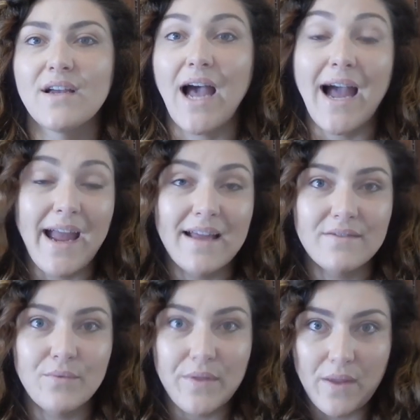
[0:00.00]

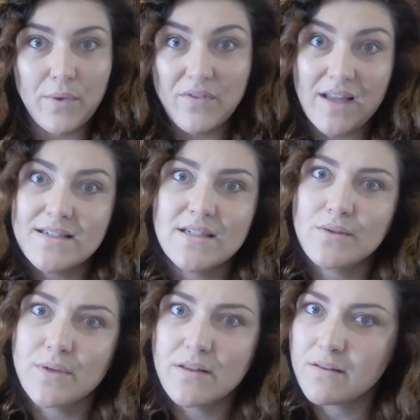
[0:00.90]
that we've had to deal
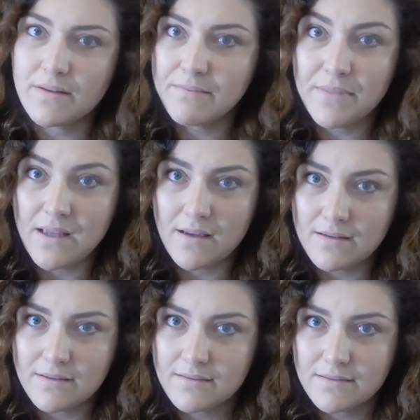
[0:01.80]
with being,